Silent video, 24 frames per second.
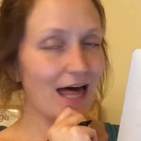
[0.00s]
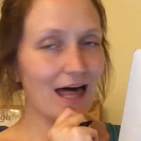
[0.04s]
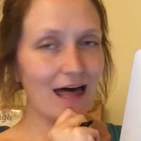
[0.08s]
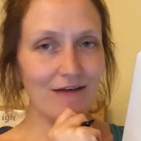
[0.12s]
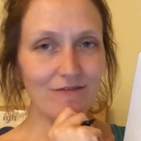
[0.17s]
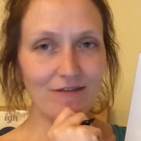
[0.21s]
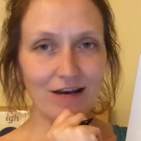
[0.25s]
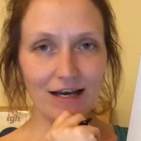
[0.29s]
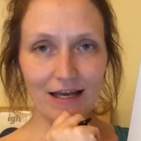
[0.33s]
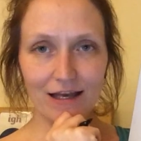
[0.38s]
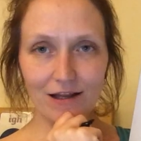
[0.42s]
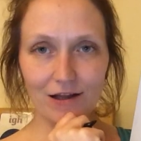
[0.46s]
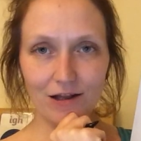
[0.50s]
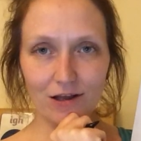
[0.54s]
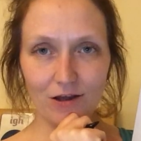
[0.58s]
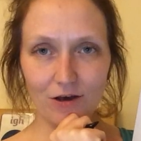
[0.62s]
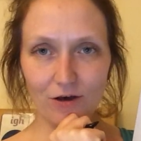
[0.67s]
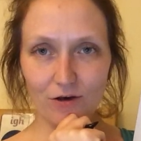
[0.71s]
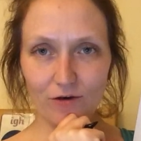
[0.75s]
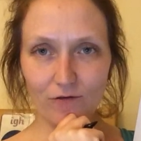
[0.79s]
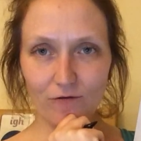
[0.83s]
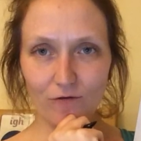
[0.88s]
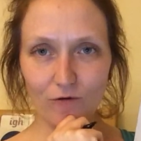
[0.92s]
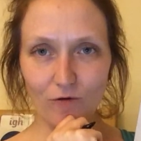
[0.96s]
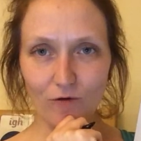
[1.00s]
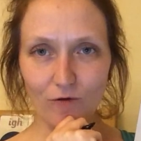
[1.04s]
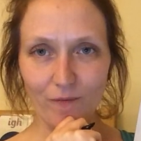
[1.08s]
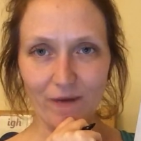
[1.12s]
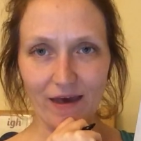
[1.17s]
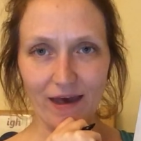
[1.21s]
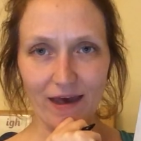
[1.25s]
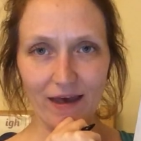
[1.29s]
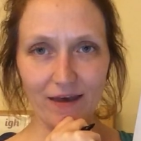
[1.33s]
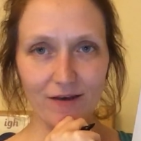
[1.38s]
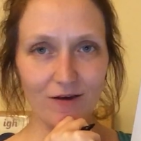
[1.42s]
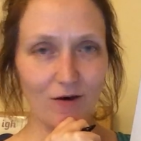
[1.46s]
have a little look for
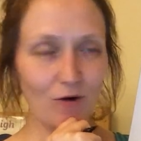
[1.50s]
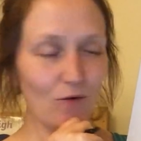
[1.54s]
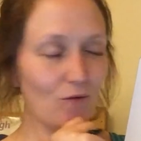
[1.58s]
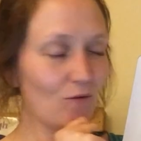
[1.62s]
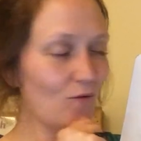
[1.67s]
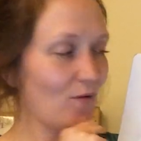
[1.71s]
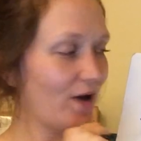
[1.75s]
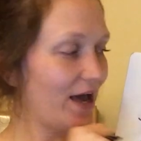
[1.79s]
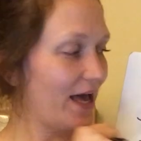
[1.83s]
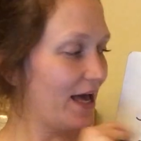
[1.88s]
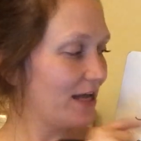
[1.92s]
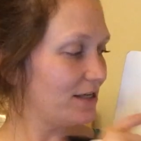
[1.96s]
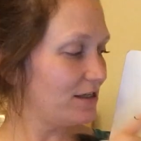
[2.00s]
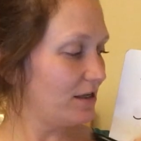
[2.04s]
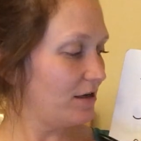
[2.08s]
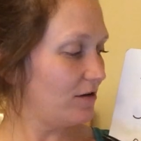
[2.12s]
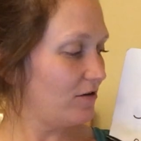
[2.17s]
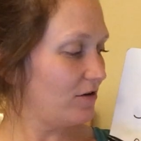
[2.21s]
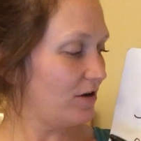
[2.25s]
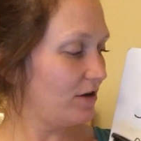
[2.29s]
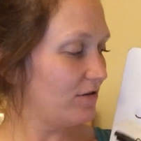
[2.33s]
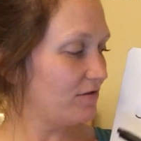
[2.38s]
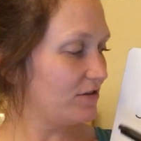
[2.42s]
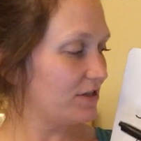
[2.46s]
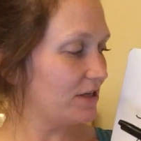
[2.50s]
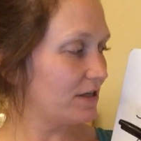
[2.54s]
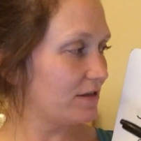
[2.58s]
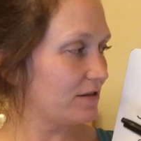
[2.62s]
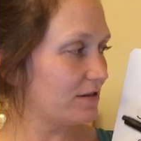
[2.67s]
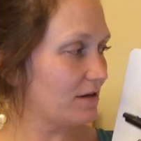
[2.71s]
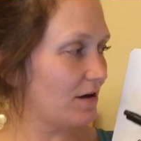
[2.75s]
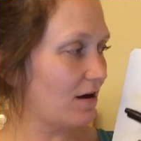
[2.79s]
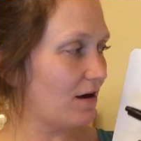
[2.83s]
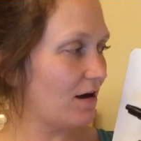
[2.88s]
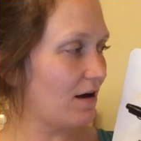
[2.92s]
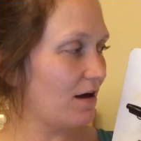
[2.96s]
me. Where do you
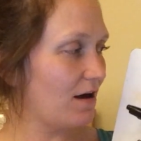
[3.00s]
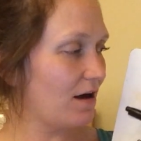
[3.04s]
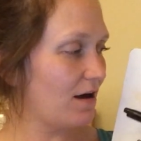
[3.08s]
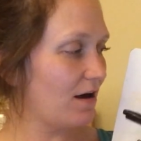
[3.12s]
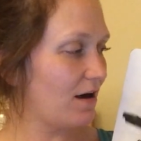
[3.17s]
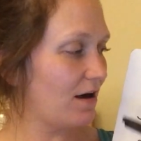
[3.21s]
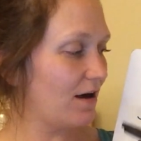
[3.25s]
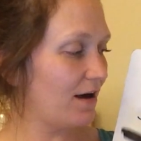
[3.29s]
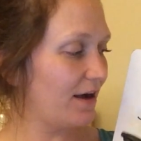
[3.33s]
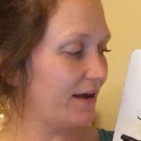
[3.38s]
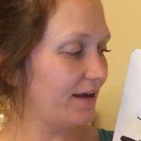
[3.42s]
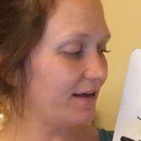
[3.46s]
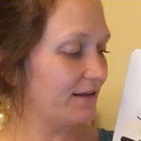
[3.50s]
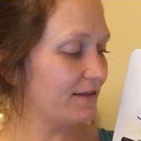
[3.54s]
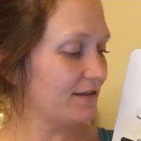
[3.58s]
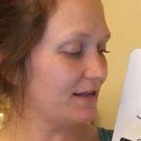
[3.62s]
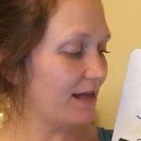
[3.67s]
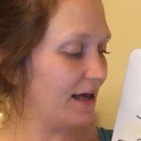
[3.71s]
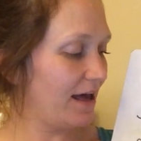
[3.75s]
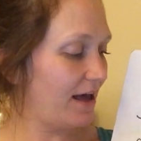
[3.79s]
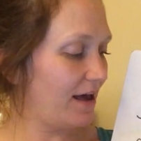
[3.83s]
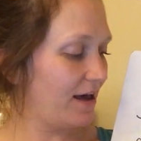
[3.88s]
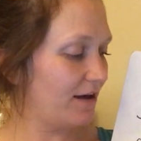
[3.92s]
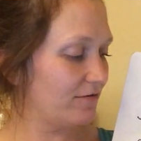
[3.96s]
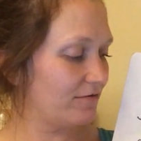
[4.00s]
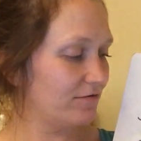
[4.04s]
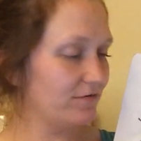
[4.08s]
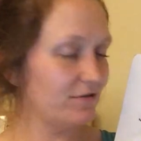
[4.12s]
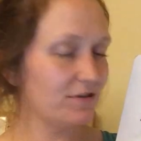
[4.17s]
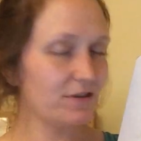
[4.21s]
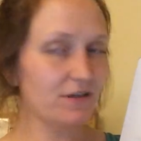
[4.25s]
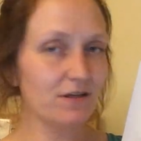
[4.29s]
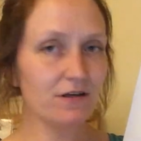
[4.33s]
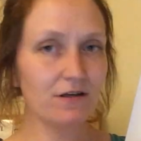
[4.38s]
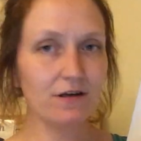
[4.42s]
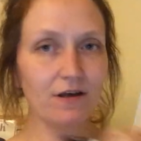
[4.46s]
notice our I
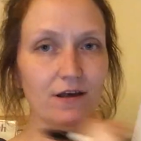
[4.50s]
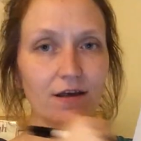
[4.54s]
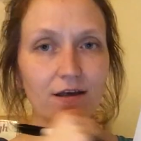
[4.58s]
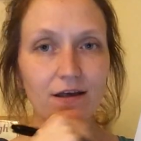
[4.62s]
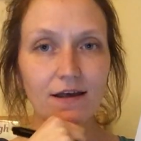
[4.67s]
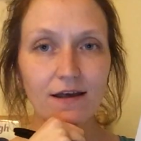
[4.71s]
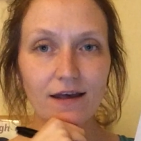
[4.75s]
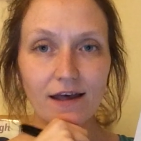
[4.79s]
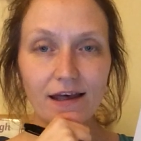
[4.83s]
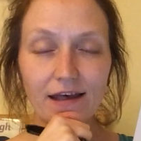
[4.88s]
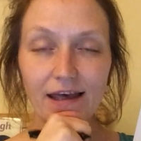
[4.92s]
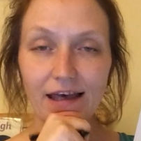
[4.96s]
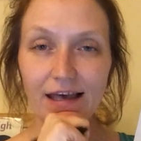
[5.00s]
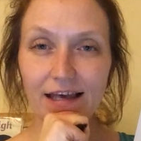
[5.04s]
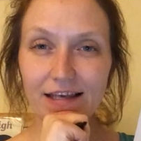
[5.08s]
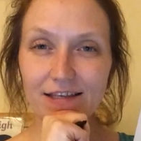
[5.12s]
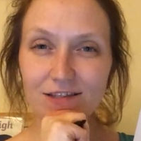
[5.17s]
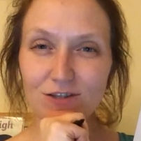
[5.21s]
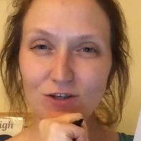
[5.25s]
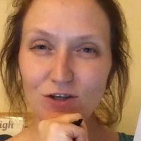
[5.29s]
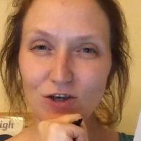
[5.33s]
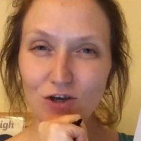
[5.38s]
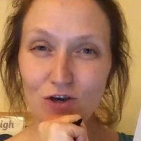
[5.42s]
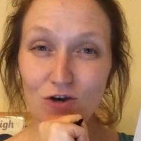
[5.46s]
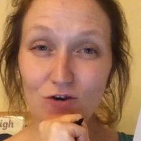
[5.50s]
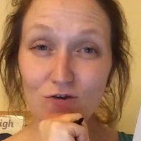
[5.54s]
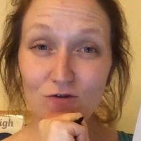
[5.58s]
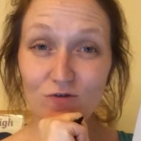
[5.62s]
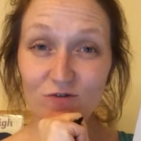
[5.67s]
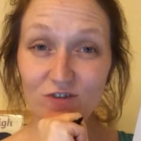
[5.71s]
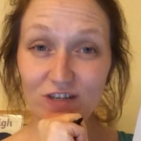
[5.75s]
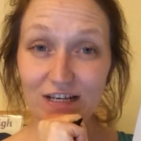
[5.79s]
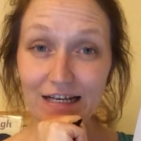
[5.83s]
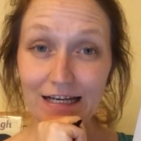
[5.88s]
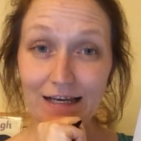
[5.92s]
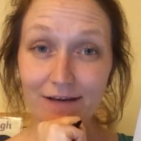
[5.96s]
sound is
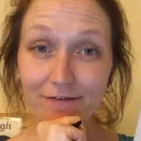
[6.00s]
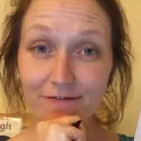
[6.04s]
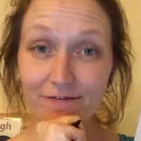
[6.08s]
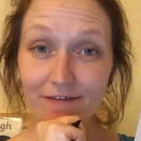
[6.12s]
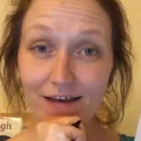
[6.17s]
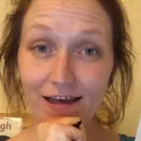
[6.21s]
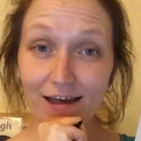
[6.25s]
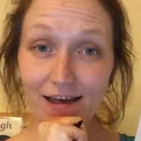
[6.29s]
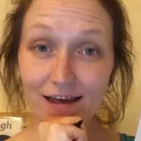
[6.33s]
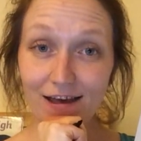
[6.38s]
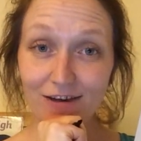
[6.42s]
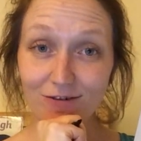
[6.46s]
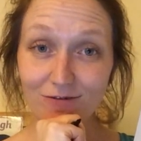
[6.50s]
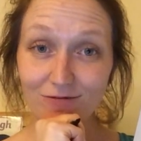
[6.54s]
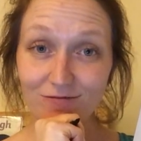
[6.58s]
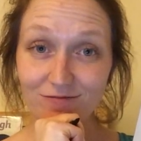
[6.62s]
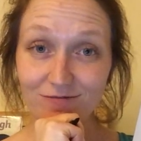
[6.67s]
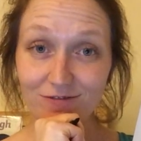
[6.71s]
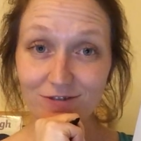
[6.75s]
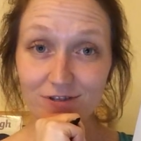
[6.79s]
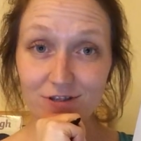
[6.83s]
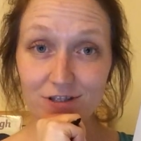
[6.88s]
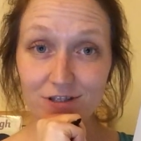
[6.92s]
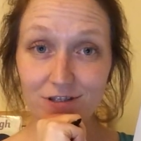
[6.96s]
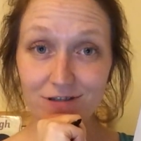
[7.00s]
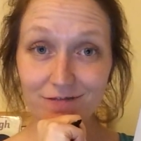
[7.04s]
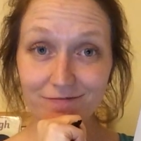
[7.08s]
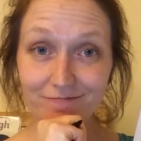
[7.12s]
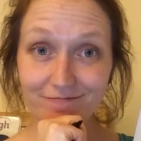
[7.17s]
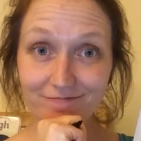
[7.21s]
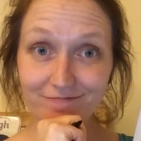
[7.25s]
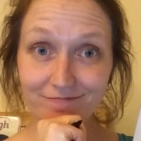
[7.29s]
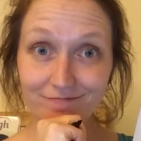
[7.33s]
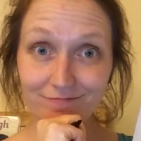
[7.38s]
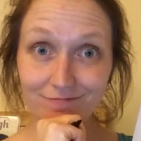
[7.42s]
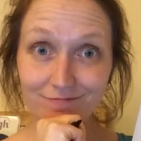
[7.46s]
usually found?
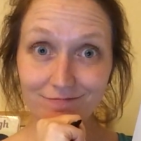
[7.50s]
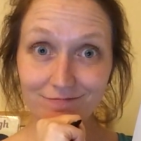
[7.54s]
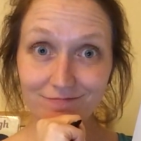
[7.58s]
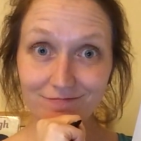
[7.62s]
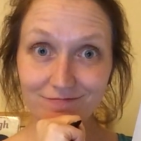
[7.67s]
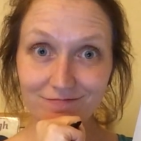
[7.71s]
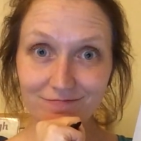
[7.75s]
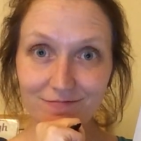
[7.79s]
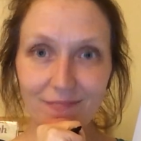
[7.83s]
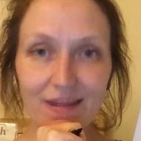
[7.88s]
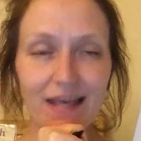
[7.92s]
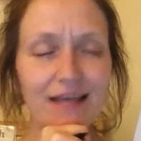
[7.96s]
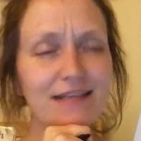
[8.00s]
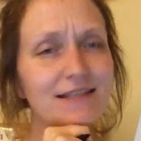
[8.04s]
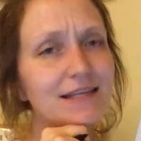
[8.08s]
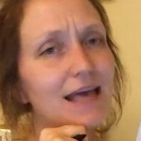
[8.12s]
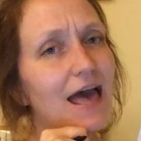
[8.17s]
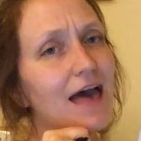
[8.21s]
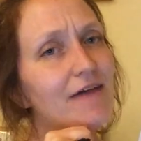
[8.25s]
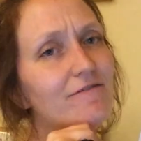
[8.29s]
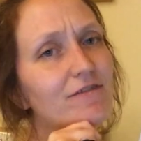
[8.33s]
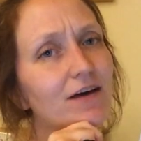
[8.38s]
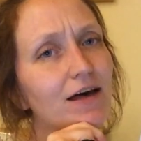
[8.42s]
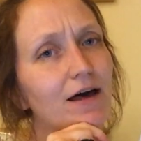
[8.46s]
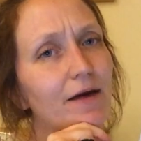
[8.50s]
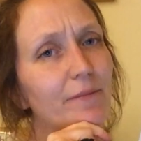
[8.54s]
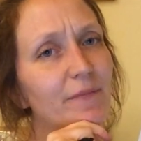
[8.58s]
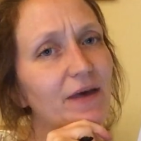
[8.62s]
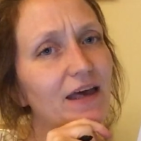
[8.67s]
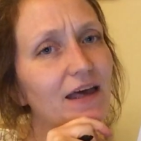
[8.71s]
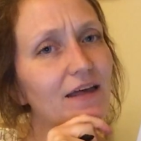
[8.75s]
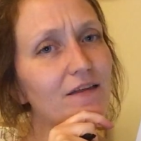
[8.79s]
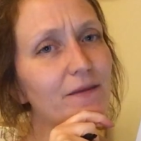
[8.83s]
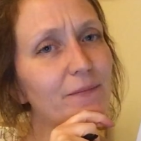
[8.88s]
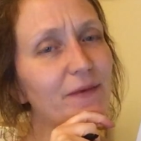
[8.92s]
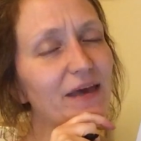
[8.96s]
Is it ever coming
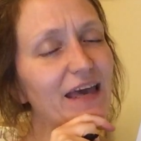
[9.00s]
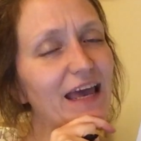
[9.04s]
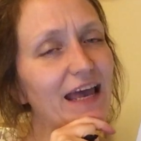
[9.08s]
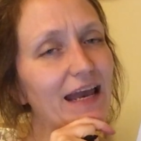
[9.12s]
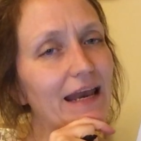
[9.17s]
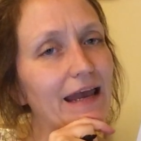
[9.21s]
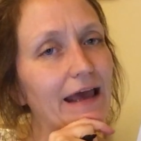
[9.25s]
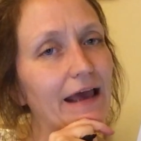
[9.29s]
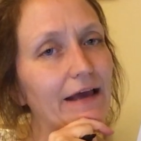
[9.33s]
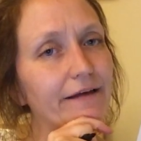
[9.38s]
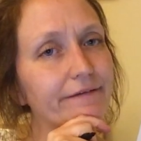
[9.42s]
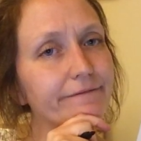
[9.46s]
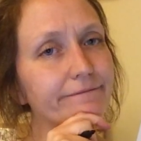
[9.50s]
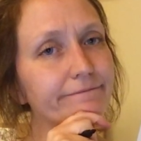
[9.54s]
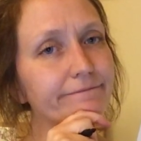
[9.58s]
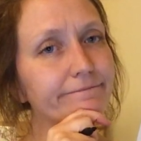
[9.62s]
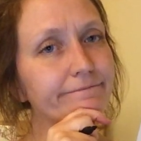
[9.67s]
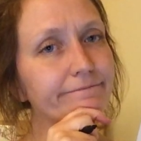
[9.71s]
at the beginning?